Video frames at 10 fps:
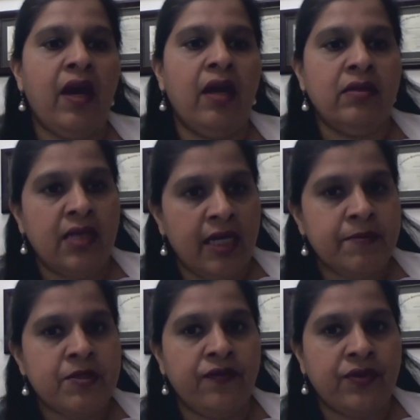other
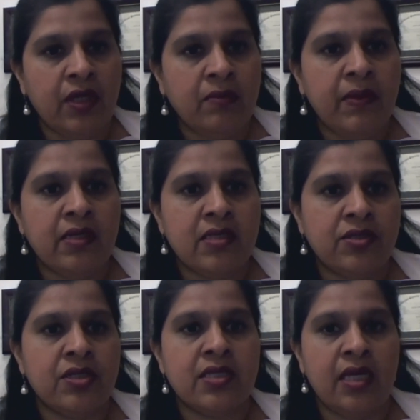types of treatment,
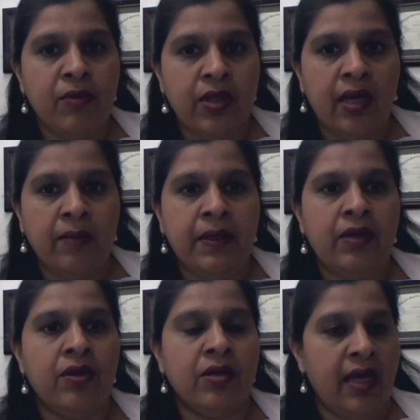such as chemotherapy
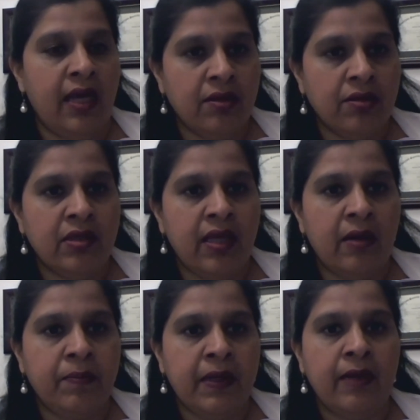or the endocrine
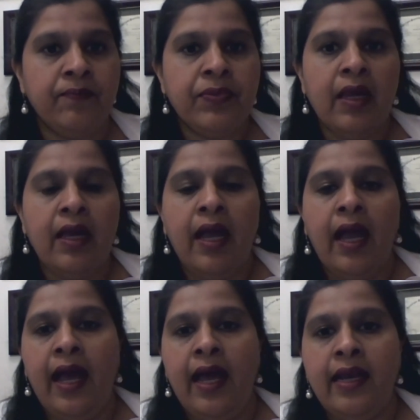therapy.
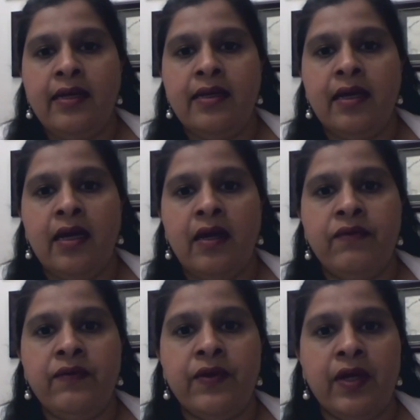And
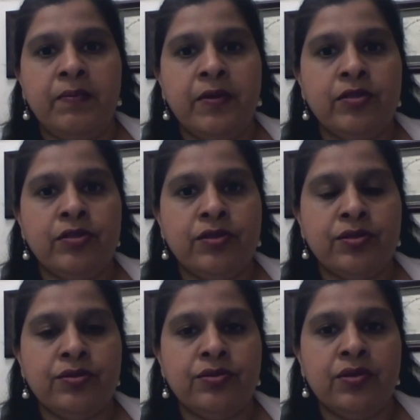we were able
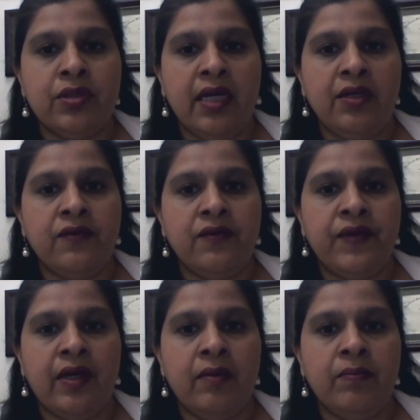to kind of
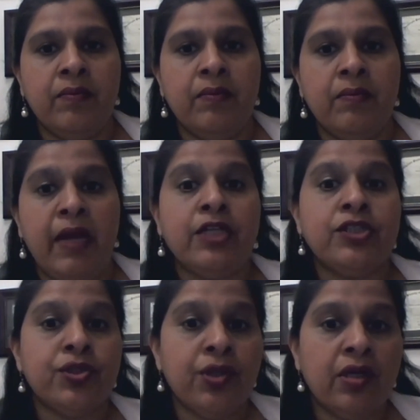make
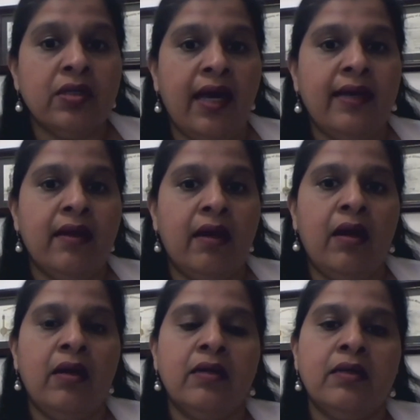sure that
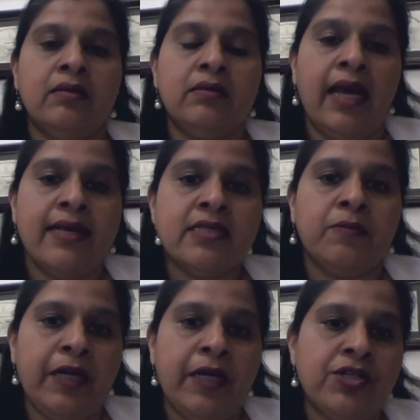our cancer
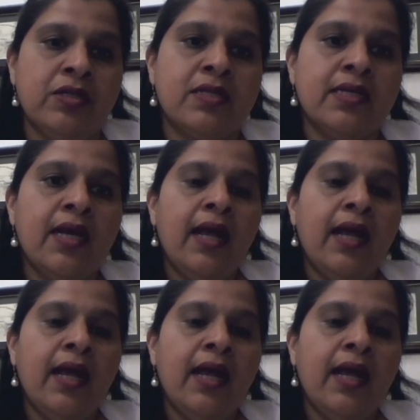patients